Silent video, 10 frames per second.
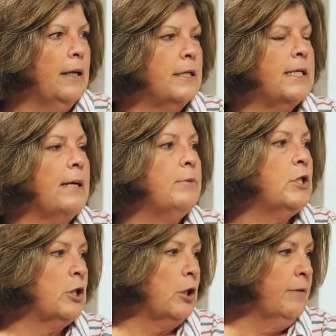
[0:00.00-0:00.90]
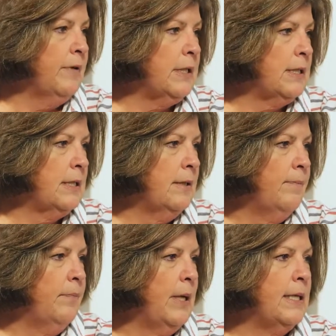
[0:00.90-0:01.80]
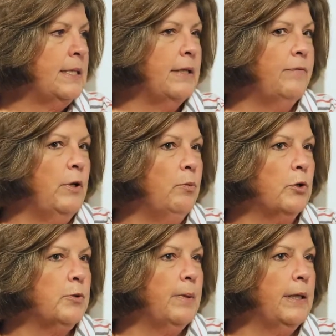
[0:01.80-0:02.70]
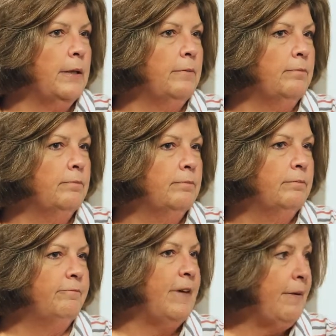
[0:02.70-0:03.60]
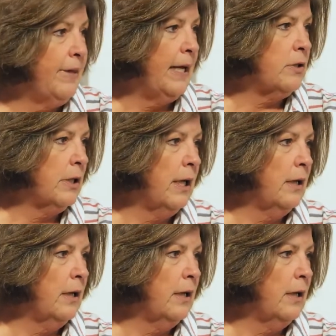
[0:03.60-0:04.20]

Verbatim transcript: the same service as if you were spending five thousand